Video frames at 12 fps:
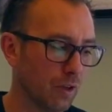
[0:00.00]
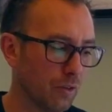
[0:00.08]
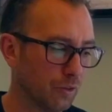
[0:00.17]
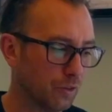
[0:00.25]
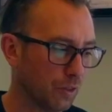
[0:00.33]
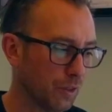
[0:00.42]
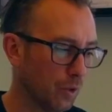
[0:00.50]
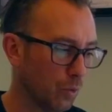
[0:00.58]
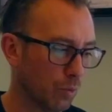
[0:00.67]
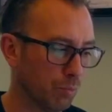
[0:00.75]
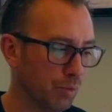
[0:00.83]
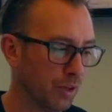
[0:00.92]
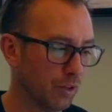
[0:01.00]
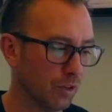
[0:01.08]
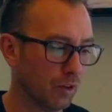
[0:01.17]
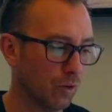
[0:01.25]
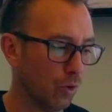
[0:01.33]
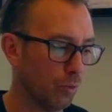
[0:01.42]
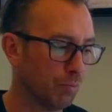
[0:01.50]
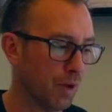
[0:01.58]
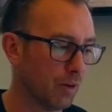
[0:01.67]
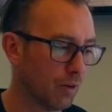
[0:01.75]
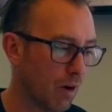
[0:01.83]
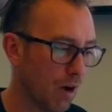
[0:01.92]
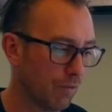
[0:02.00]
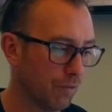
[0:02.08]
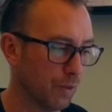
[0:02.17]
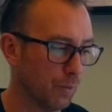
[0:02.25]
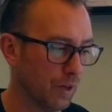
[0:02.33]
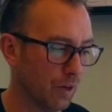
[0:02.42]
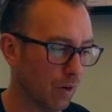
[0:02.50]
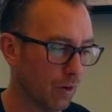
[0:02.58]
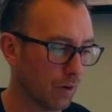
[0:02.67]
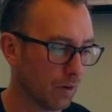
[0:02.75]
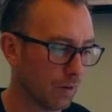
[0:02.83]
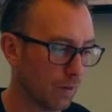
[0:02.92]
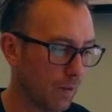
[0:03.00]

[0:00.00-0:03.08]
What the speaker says: others to think we're bigger or better off than we are.